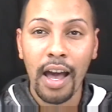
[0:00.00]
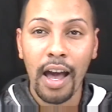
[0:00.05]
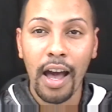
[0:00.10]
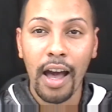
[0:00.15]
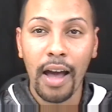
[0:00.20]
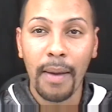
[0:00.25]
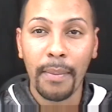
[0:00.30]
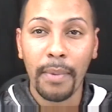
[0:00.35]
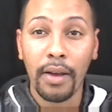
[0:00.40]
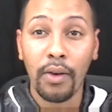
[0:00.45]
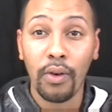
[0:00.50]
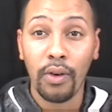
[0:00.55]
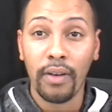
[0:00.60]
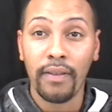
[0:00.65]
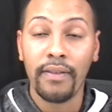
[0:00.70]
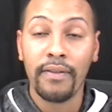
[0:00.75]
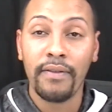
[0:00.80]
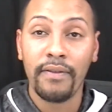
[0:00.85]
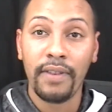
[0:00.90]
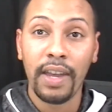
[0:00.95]

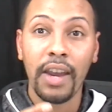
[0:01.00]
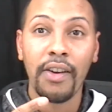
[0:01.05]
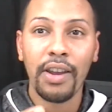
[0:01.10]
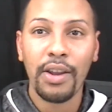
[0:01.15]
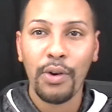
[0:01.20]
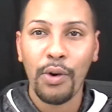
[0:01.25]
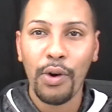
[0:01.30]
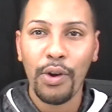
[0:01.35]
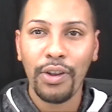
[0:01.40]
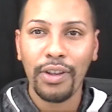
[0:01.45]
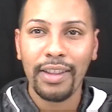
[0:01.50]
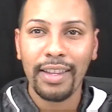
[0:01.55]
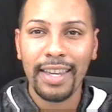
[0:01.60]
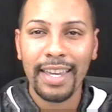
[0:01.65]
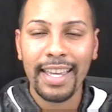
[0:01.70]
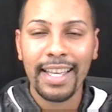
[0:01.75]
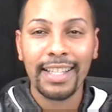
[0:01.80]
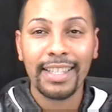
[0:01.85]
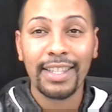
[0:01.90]
or very oily.